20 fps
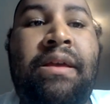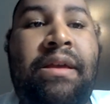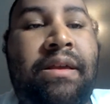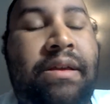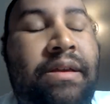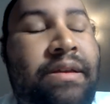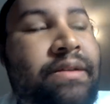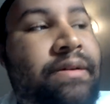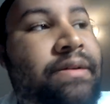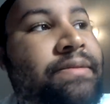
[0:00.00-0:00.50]

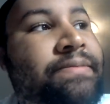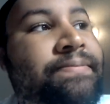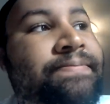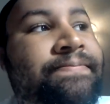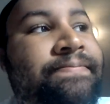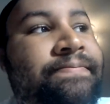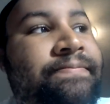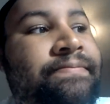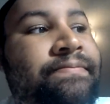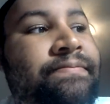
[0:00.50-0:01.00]

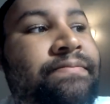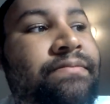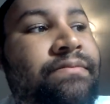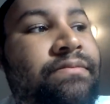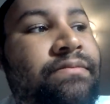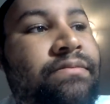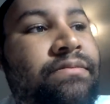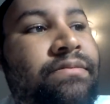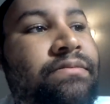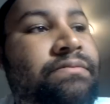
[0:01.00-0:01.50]
And,
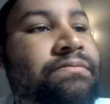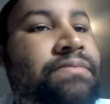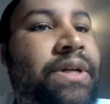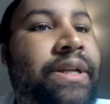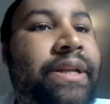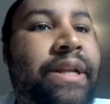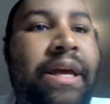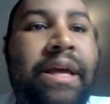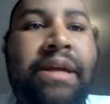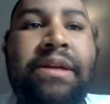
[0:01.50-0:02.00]

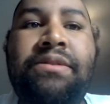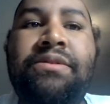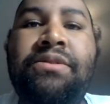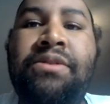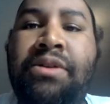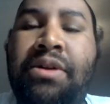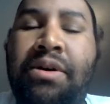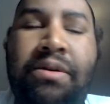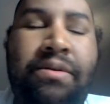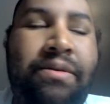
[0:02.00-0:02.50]
but the,
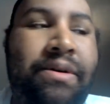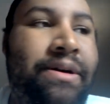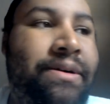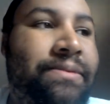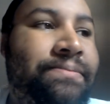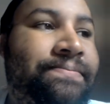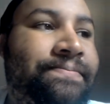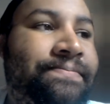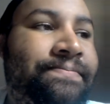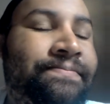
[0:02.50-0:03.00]
you know,
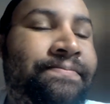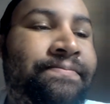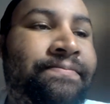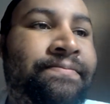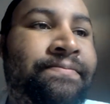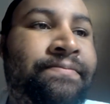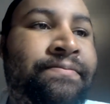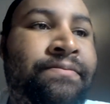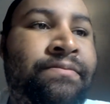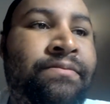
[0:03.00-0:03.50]

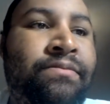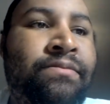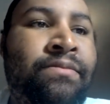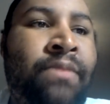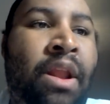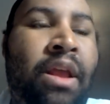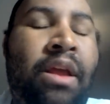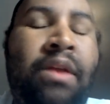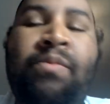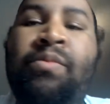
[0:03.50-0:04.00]

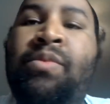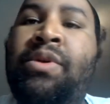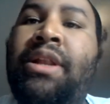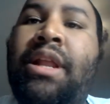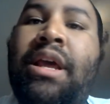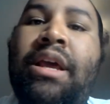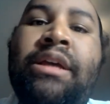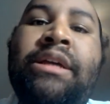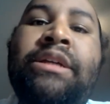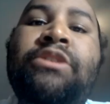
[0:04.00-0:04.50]
and when
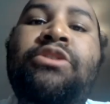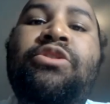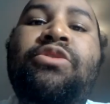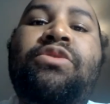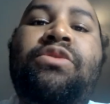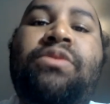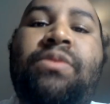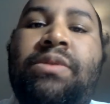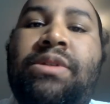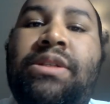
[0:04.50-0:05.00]
the
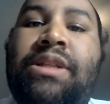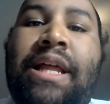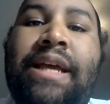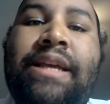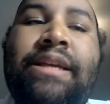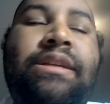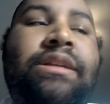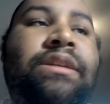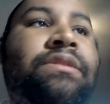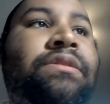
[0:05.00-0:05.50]
angels was
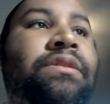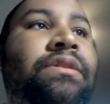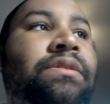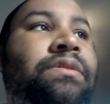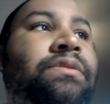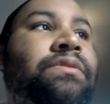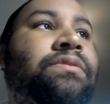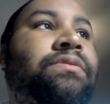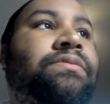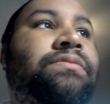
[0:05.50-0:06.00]
like, you
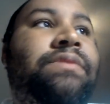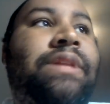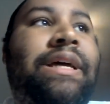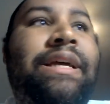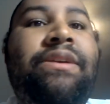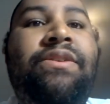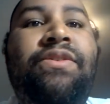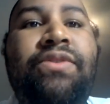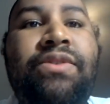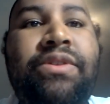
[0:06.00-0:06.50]
know,
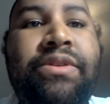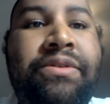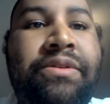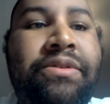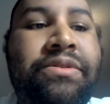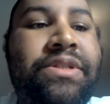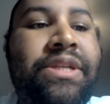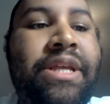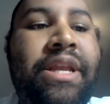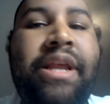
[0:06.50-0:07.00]

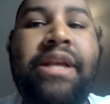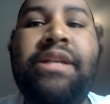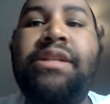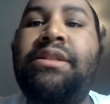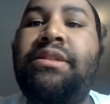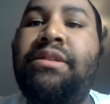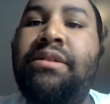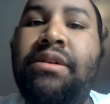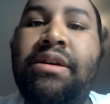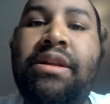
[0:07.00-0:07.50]
say they
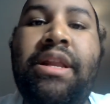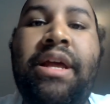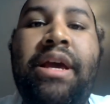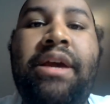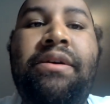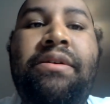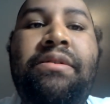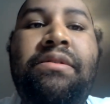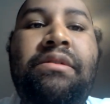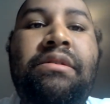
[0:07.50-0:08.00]
stood
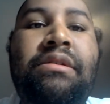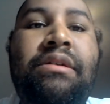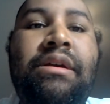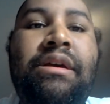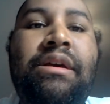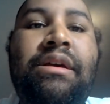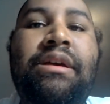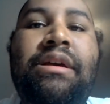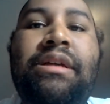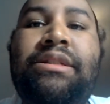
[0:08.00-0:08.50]
down.
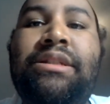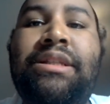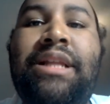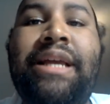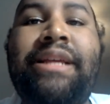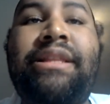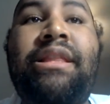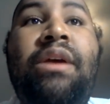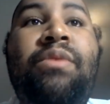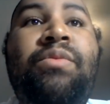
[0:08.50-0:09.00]
It's
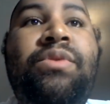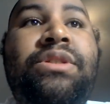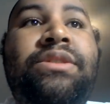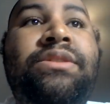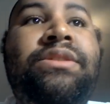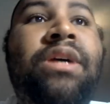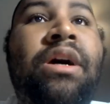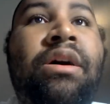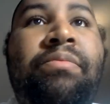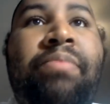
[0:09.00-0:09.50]
like they would
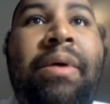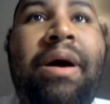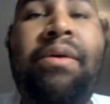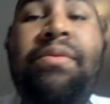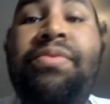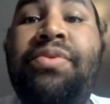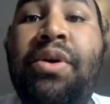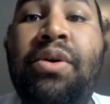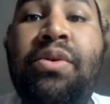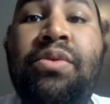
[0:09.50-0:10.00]
just help
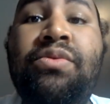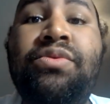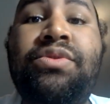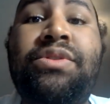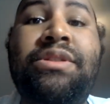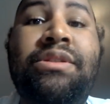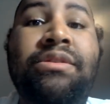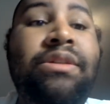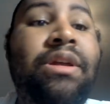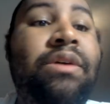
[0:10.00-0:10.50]
out
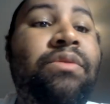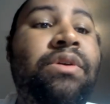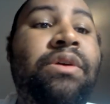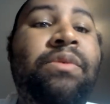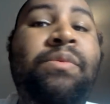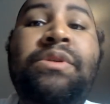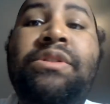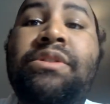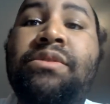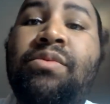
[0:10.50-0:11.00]
those.
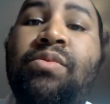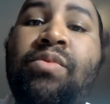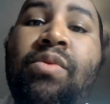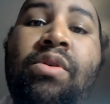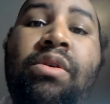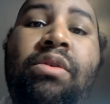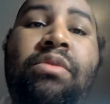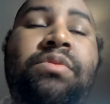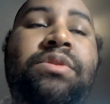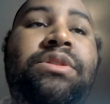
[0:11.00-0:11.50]
It was a
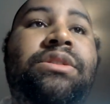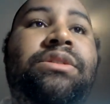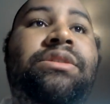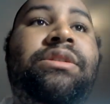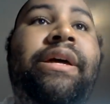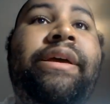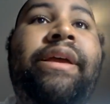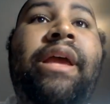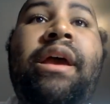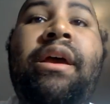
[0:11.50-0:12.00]
war. It was
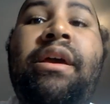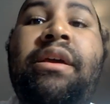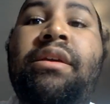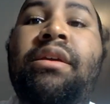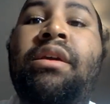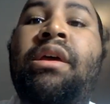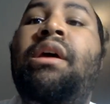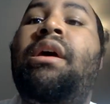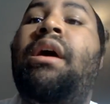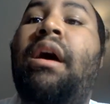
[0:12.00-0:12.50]
just like, hey,
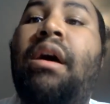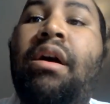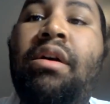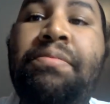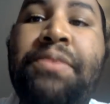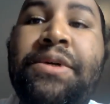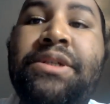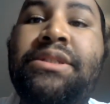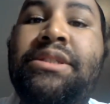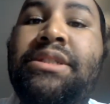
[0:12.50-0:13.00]

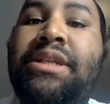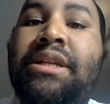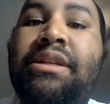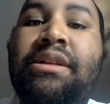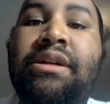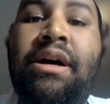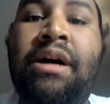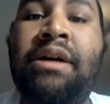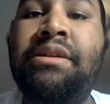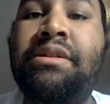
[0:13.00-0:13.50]
help us get
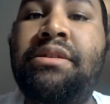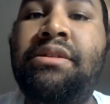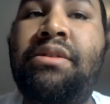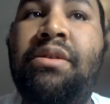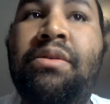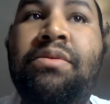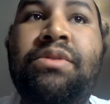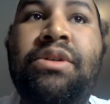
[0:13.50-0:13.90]
the, you know,